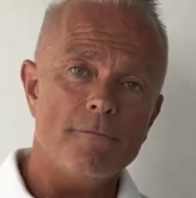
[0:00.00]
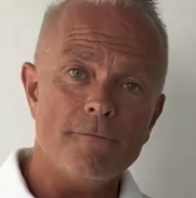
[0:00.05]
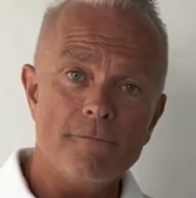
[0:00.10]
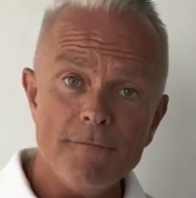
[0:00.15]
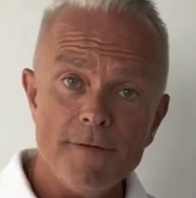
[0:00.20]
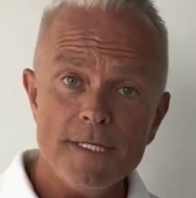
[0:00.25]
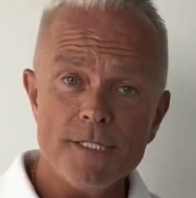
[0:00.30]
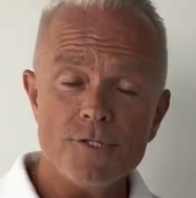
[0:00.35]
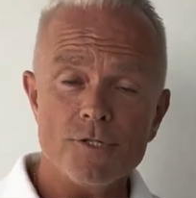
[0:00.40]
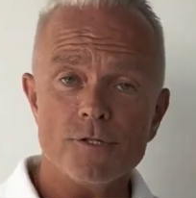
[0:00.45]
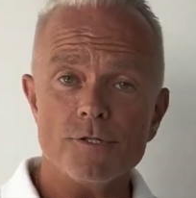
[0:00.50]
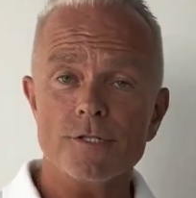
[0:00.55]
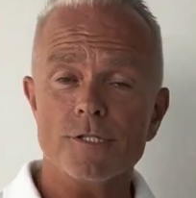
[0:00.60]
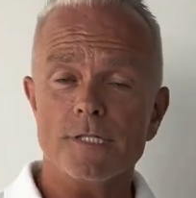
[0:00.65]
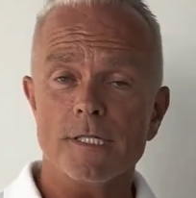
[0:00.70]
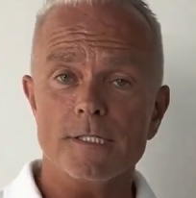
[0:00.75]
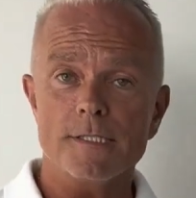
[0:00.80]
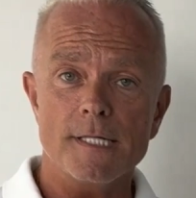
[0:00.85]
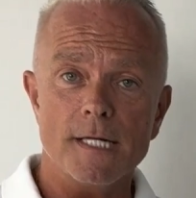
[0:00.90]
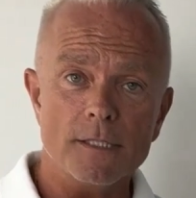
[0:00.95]
features
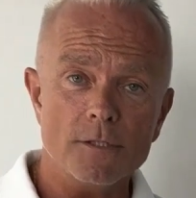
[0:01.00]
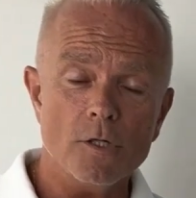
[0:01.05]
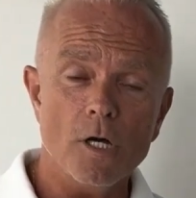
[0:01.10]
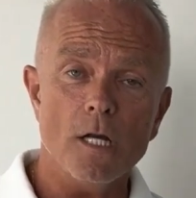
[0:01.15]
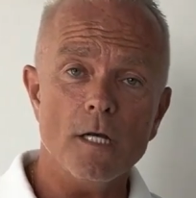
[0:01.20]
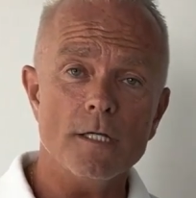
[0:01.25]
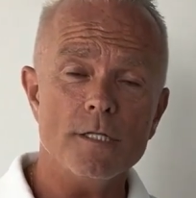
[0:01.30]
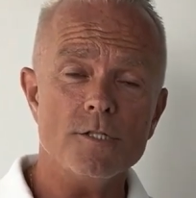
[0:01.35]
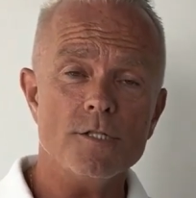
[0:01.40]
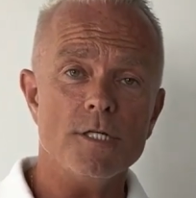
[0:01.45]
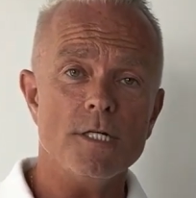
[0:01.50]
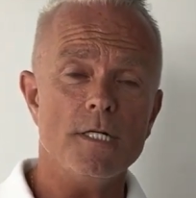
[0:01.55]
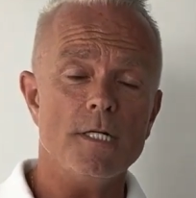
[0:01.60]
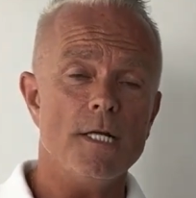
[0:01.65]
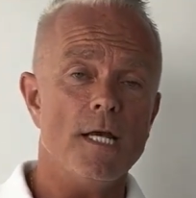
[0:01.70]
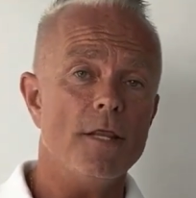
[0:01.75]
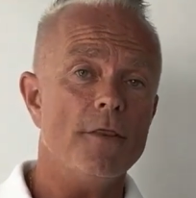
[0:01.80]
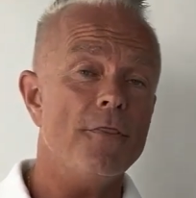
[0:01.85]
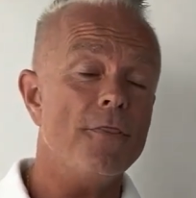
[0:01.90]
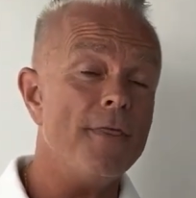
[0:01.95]
and technology
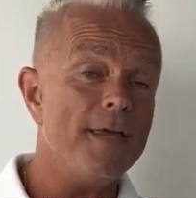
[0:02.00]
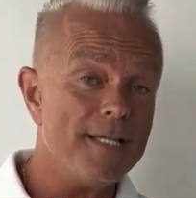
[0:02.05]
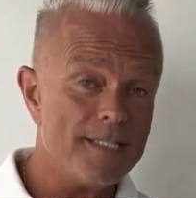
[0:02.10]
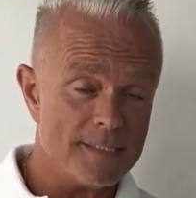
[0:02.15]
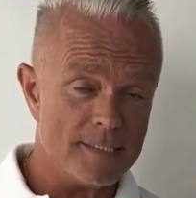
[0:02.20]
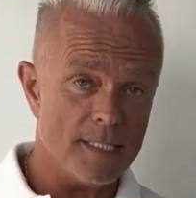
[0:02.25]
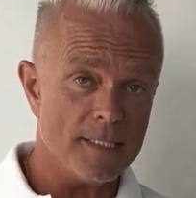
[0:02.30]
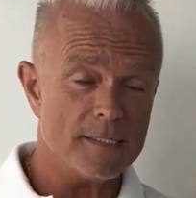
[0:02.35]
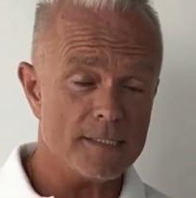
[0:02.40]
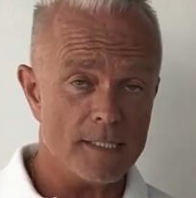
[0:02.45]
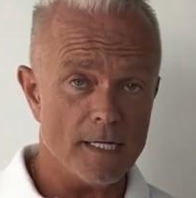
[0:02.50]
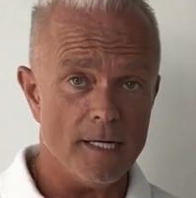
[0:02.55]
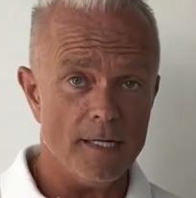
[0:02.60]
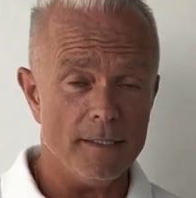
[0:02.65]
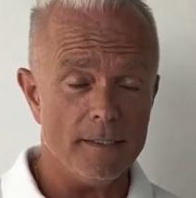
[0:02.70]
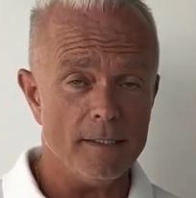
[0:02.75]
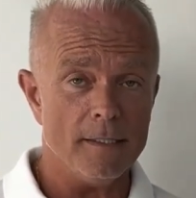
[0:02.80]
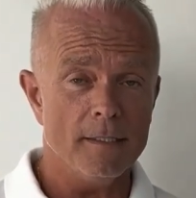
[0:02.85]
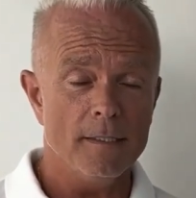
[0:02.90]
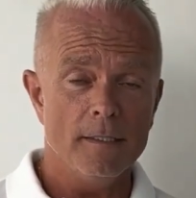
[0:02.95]
and things
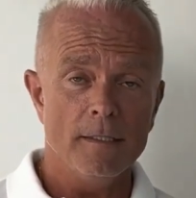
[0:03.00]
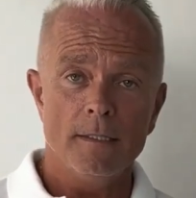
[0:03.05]
inside.